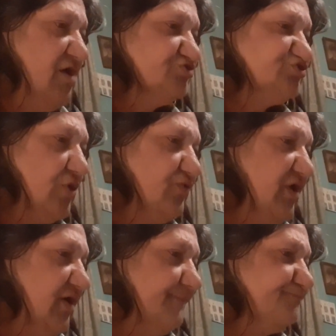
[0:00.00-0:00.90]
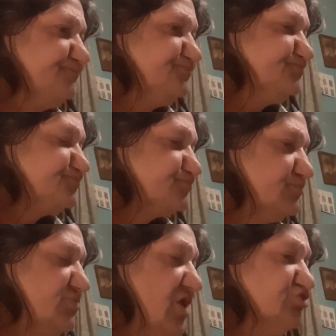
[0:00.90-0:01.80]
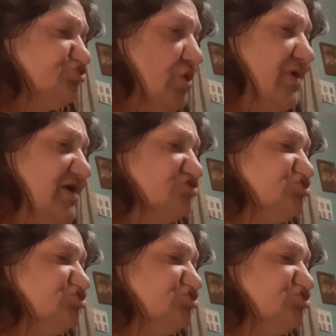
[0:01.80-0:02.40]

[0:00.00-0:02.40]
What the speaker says: so it